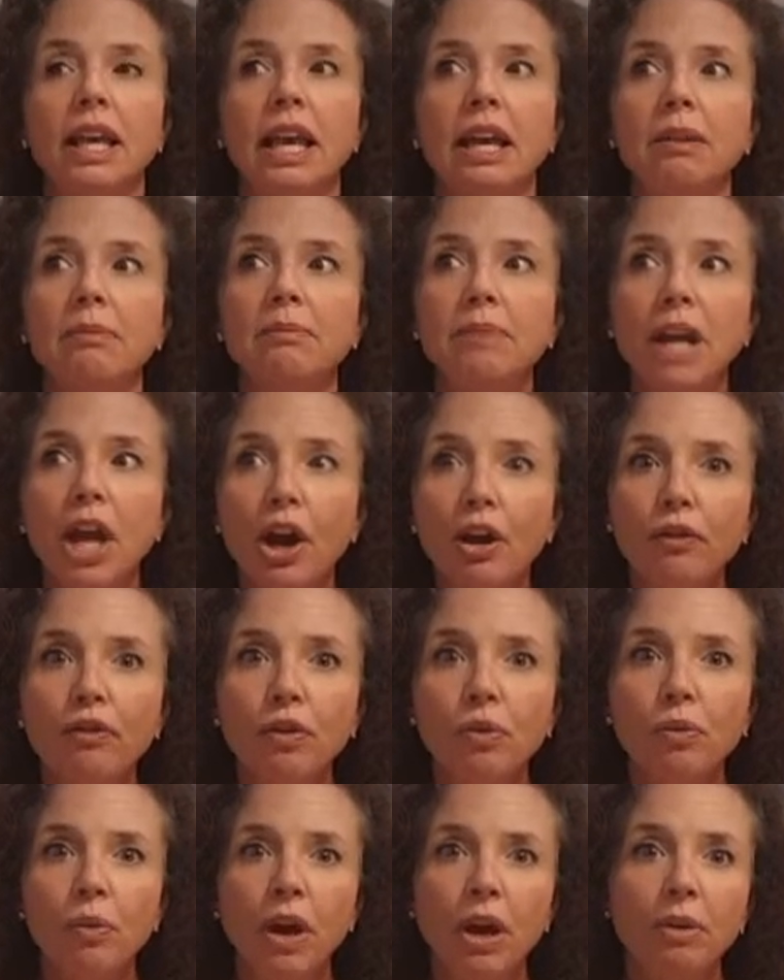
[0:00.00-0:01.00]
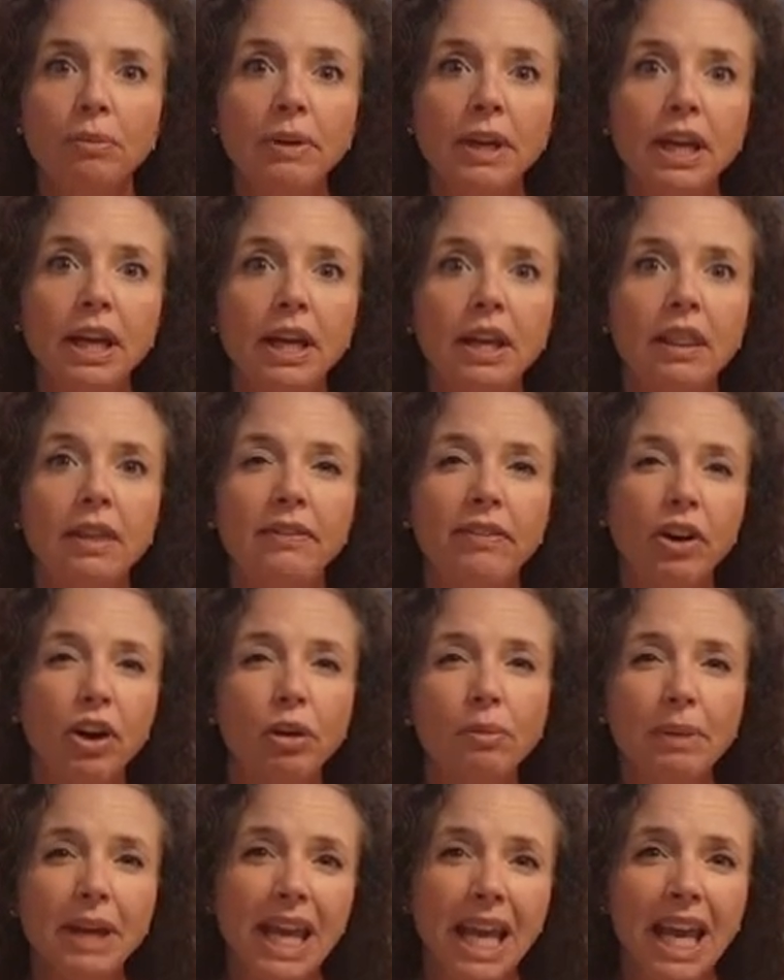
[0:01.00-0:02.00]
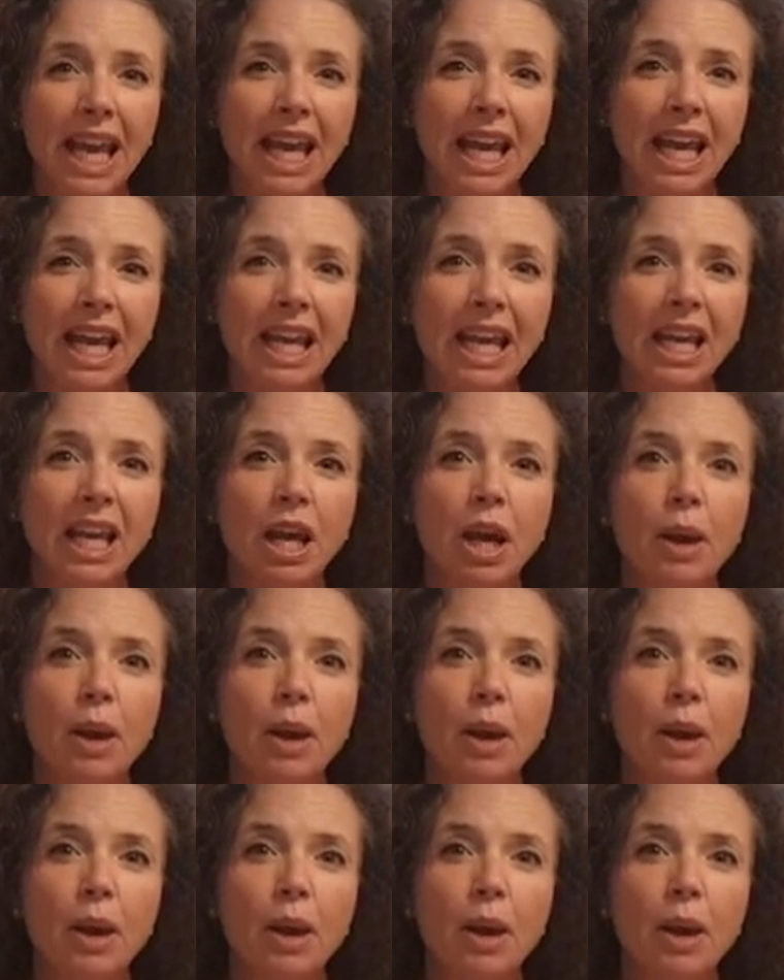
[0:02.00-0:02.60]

can be overwhelming in the very beginning,